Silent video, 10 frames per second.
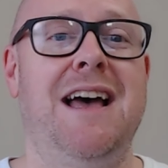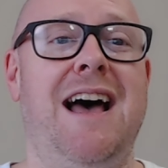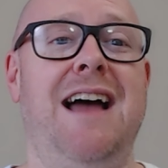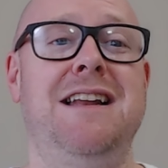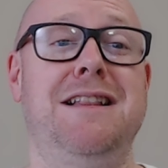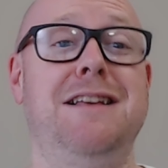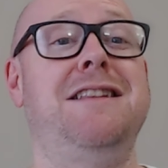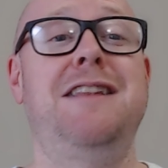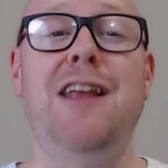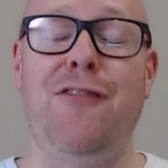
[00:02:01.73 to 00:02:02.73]
and the
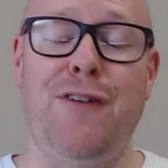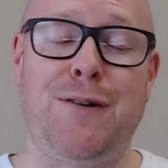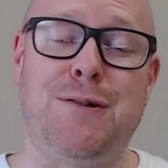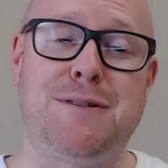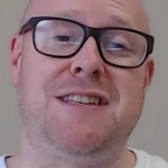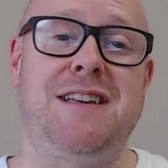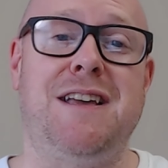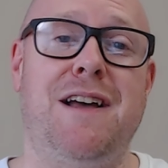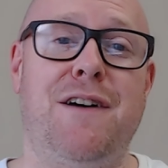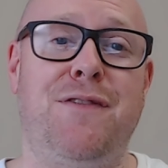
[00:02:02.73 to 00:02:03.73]

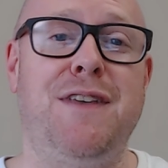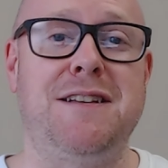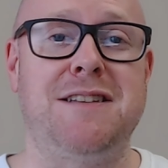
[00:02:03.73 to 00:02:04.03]
difficulty of this,